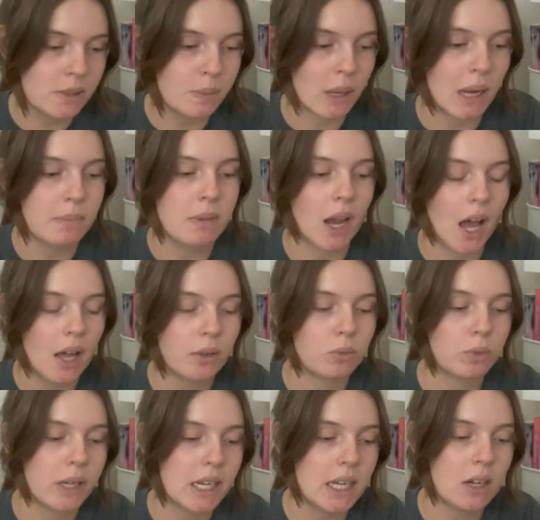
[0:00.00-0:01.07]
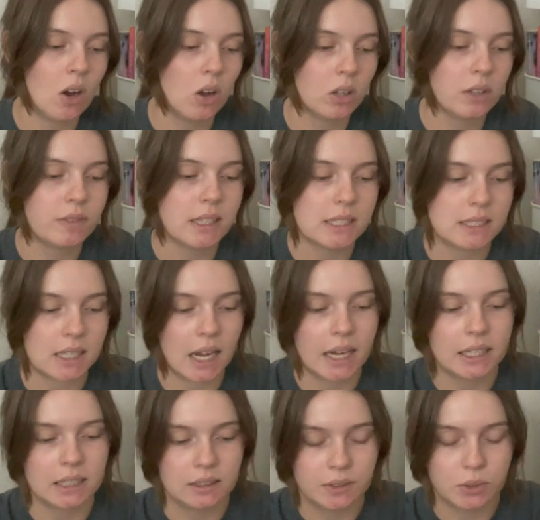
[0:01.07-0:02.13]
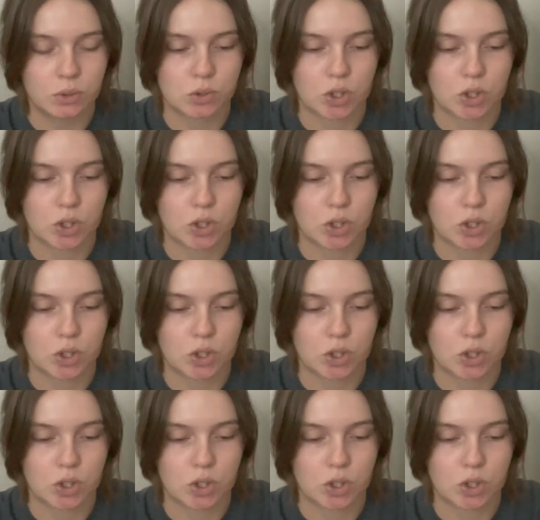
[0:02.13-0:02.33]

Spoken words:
but I'm not reading all of these tiny little